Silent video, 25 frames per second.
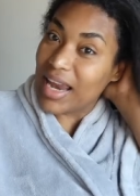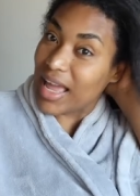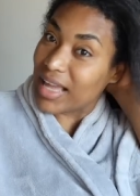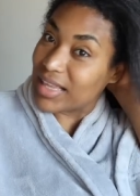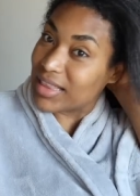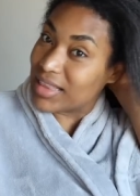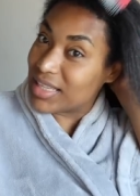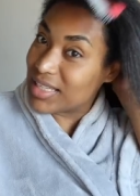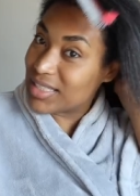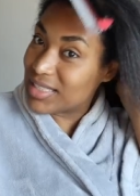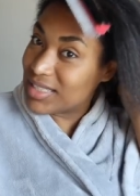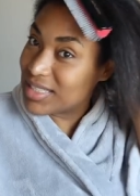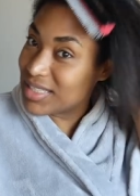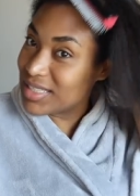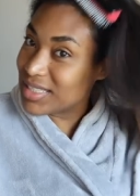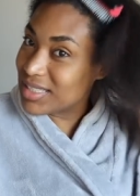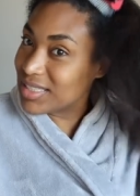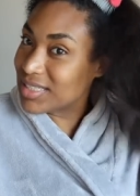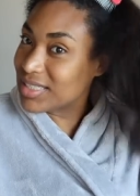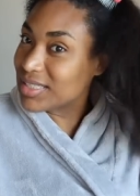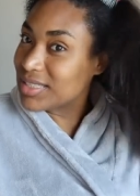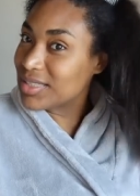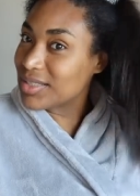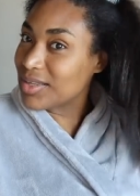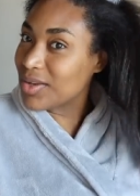Like this is...
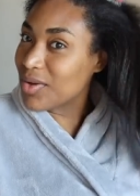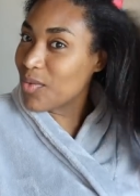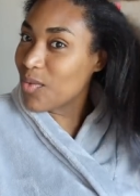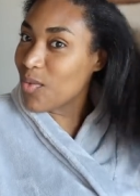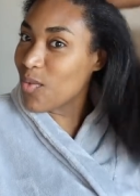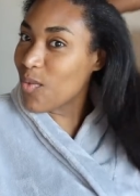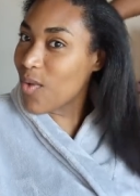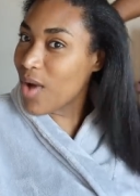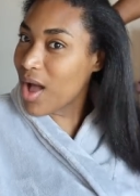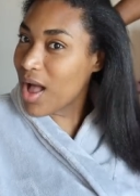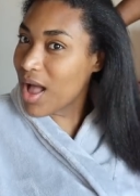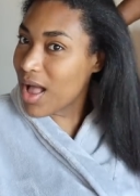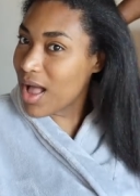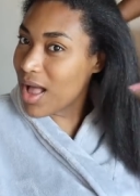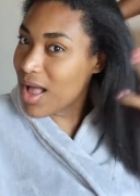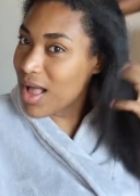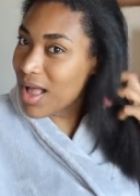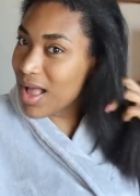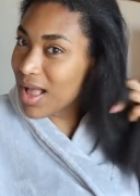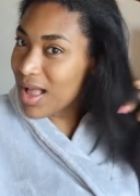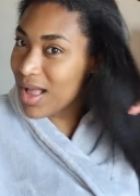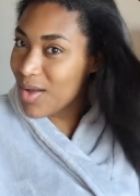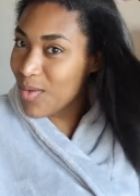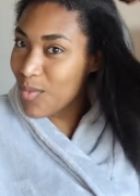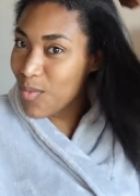
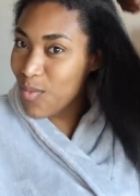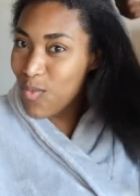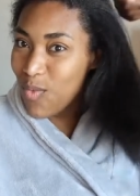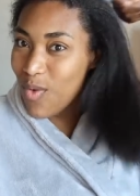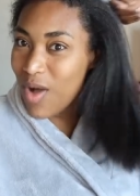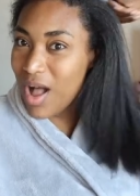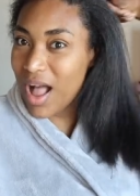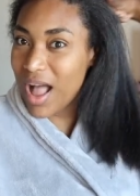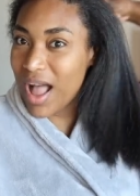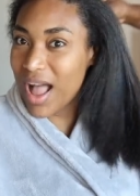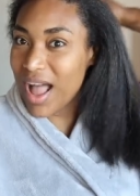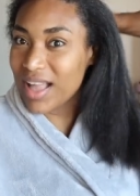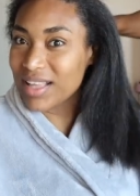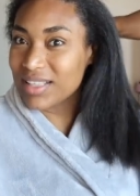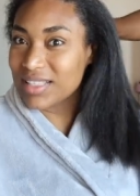What? Oh my